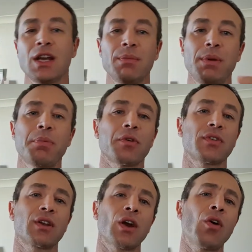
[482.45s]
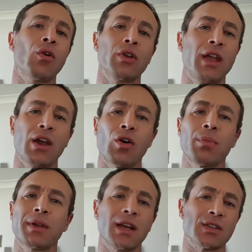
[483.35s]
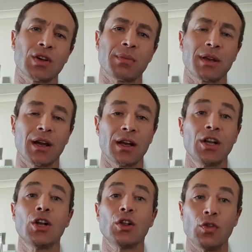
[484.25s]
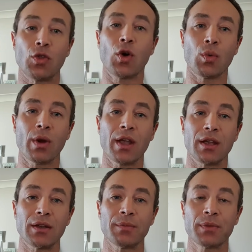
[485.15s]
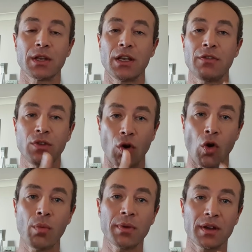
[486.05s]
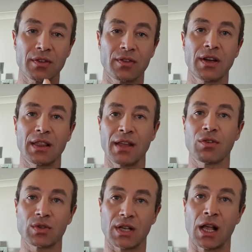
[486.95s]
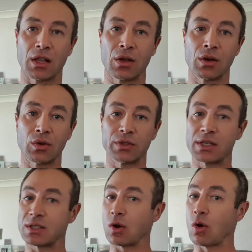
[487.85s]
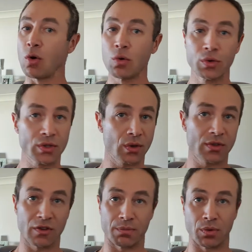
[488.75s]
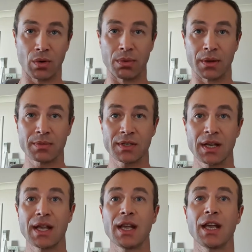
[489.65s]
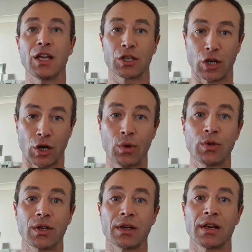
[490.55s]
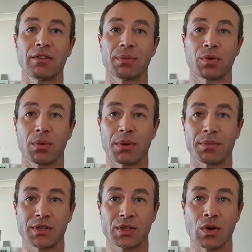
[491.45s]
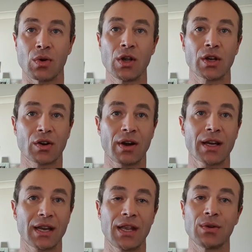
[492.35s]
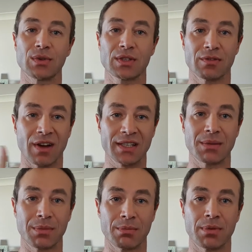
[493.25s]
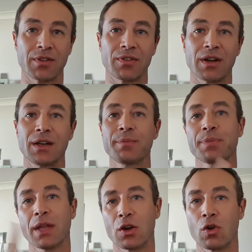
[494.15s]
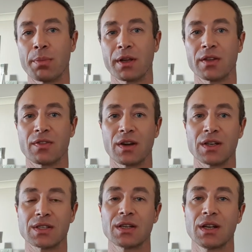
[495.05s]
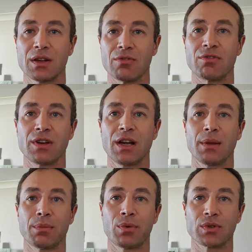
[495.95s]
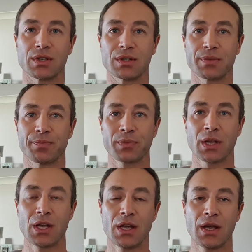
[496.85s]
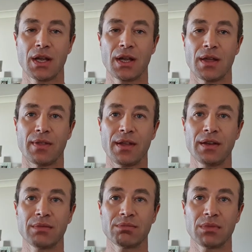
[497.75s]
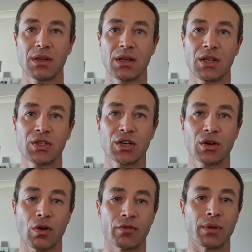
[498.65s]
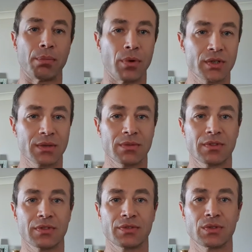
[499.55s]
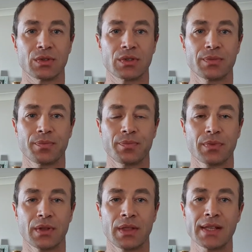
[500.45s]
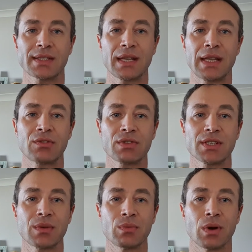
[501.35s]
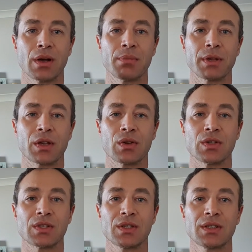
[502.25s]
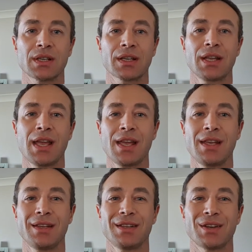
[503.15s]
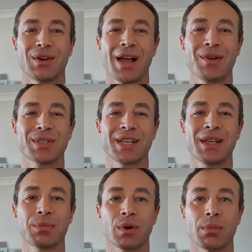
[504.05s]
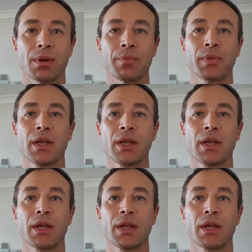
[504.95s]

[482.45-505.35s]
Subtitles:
People think, oh yeah, omega is omega. No way. If your omega-3 levels are low, there's all sorts of problems, including liver problems. So cracked heels, vitamin B3, and omega-3s, really important. Then itching of the bottom of the foot. That's the interesting one because it's like, hey, how is that a problem?